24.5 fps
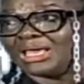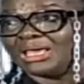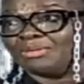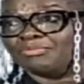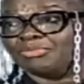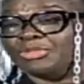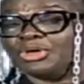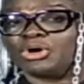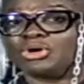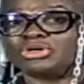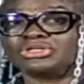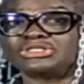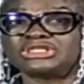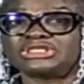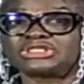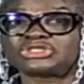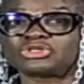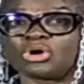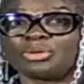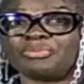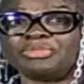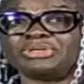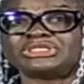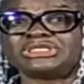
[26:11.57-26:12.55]
because these
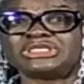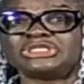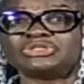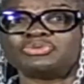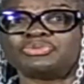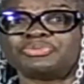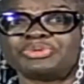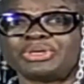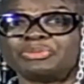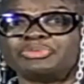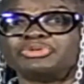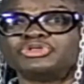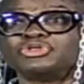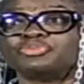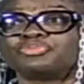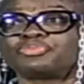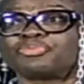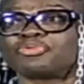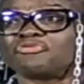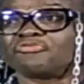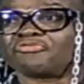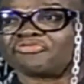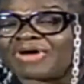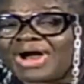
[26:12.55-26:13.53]
committees will be able to
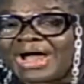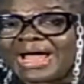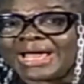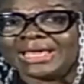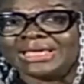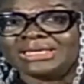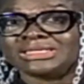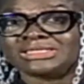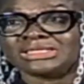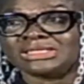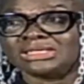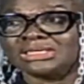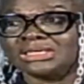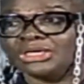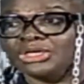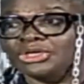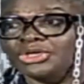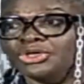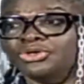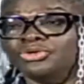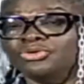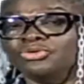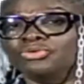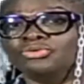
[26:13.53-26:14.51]
provide, you
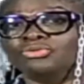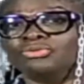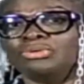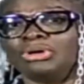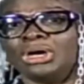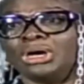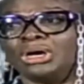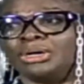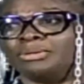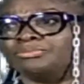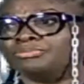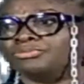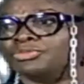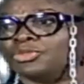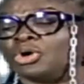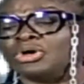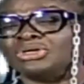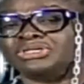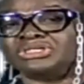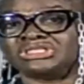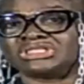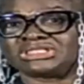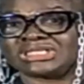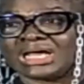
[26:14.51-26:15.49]
know,
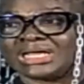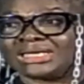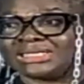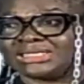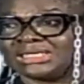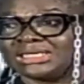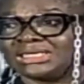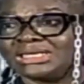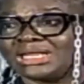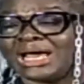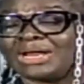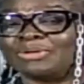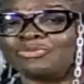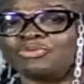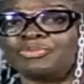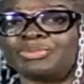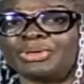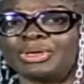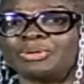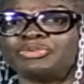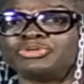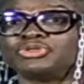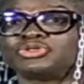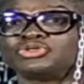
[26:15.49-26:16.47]
understanding, and will be
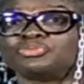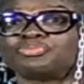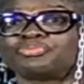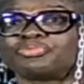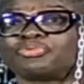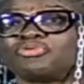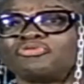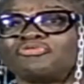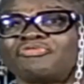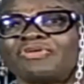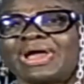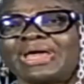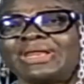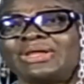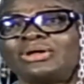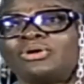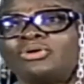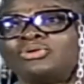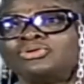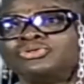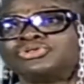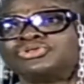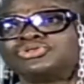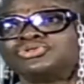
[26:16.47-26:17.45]
able to provide
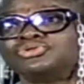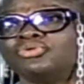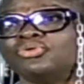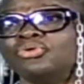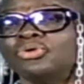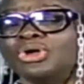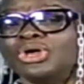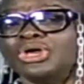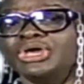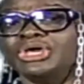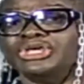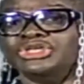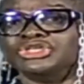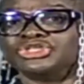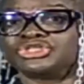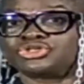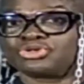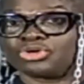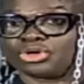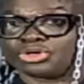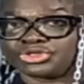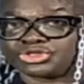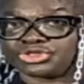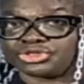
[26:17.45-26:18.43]
also
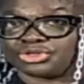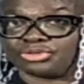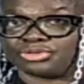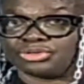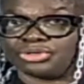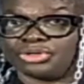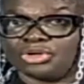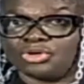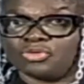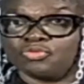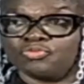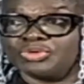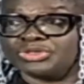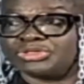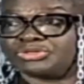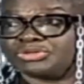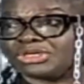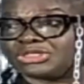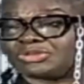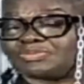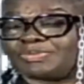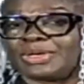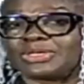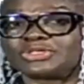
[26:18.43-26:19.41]
instruction with
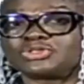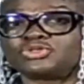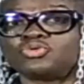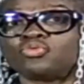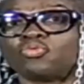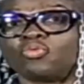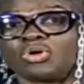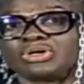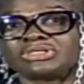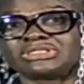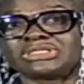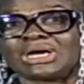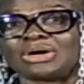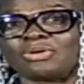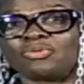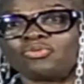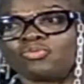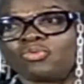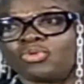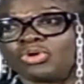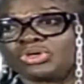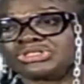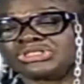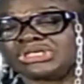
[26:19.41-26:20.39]
respect to what and
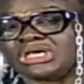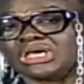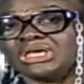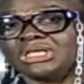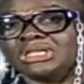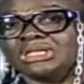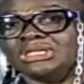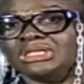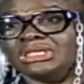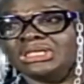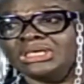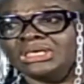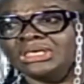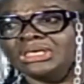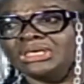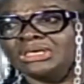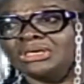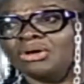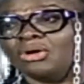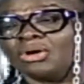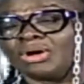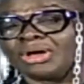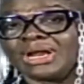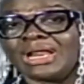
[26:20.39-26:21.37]
what the
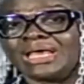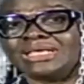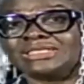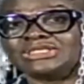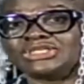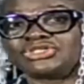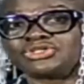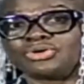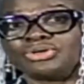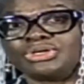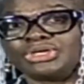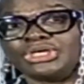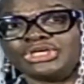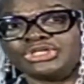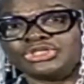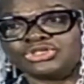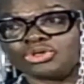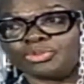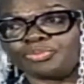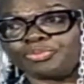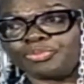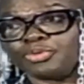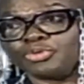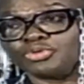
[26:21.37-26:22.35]
organization is
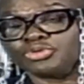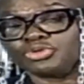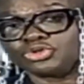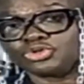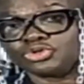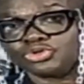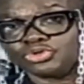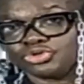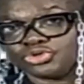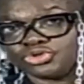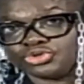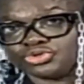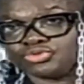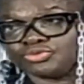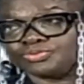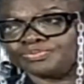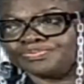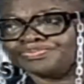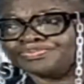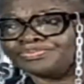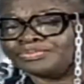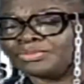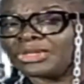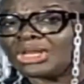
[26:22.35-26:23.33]
supposed to do.
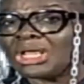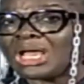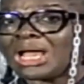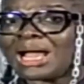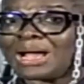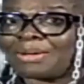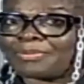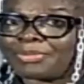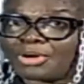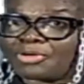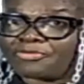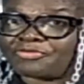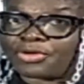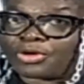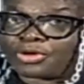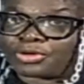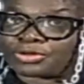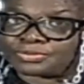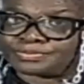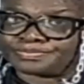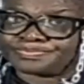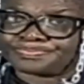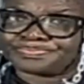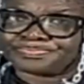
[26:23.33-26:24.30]
Above
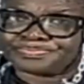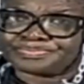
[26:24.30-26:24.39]
all,